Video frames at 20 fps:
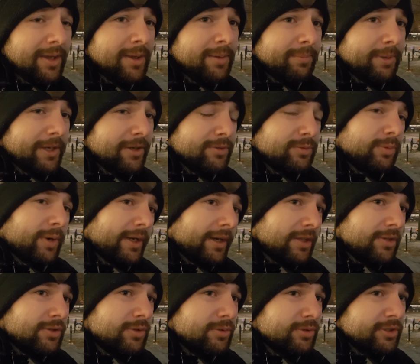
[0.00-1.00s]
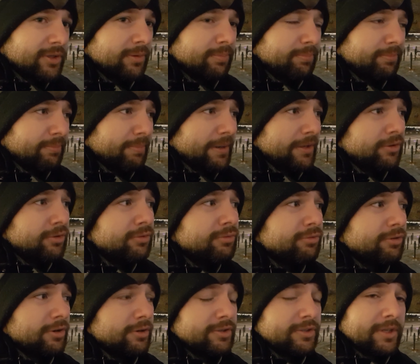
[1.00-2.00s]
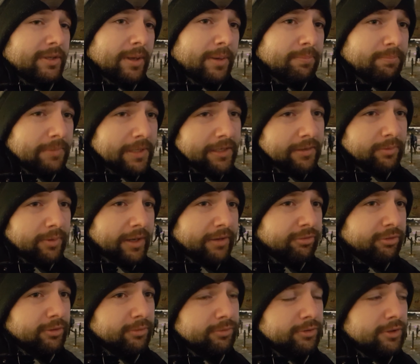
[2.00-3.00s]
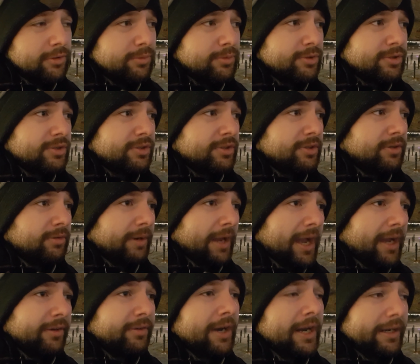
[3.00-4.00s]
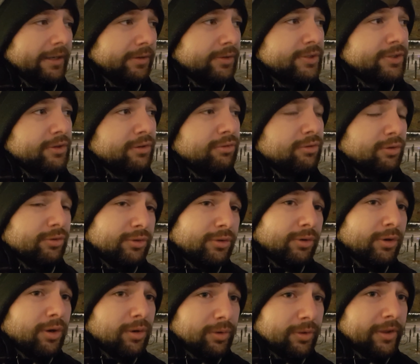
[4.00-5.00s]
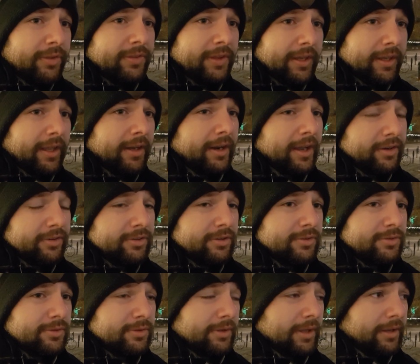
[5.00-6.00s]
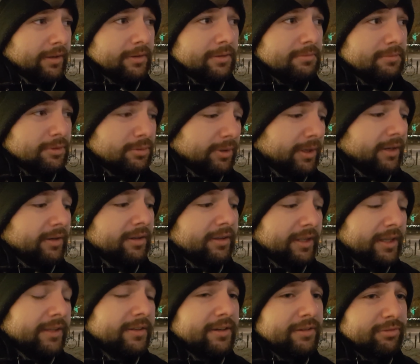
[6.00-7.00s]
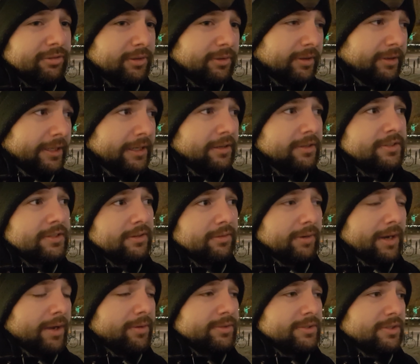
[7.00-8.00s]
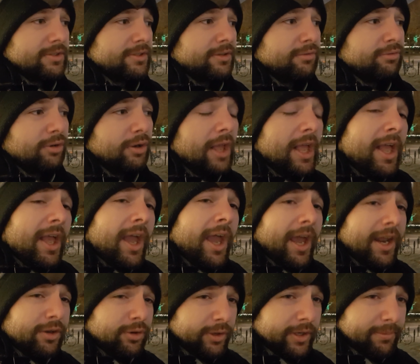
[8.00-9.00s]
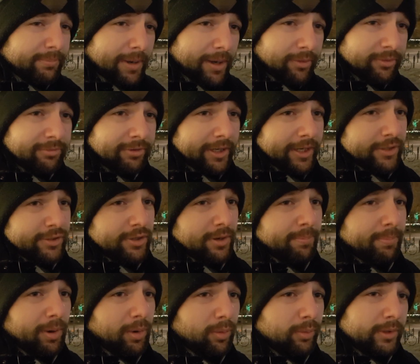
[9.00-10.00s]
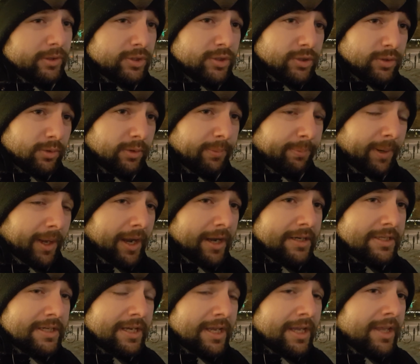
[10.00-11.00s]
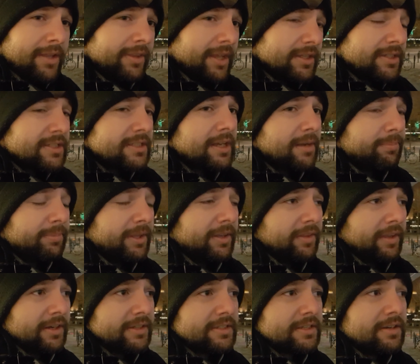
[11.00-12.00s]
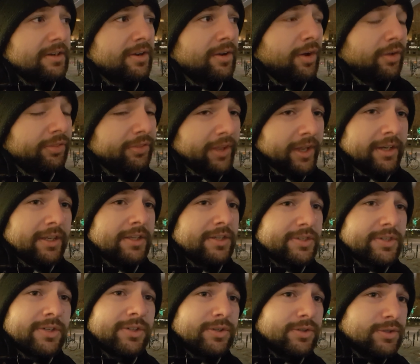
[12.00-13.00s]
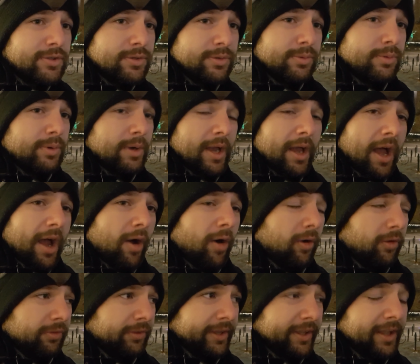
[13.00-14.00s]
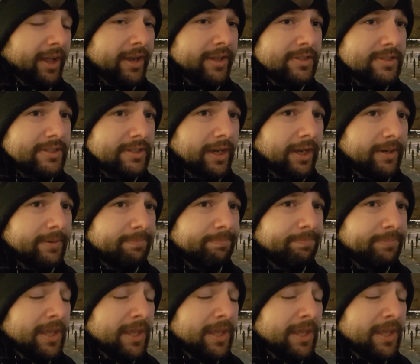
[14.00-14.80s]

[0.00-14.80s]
Because when a user maneuvers, I mean, if you've used React or Angular or so forth, you know that they can actually, you can click different links and routes and so forth, and you can mount various components to the page. That's something that is not that easy to do on the client side.